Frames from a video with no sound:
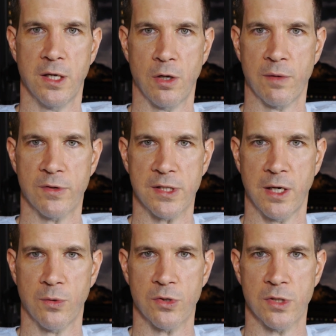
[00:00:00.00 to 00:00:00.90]
and office
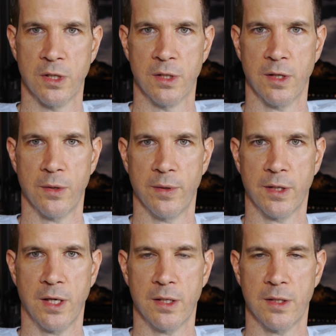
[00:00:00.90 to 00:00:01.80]
hours that are
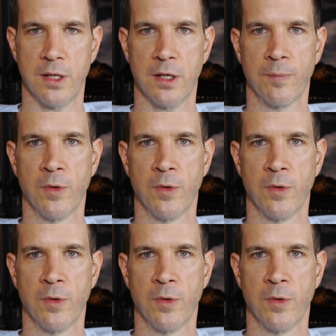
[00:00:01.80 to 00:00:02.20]
indicated there.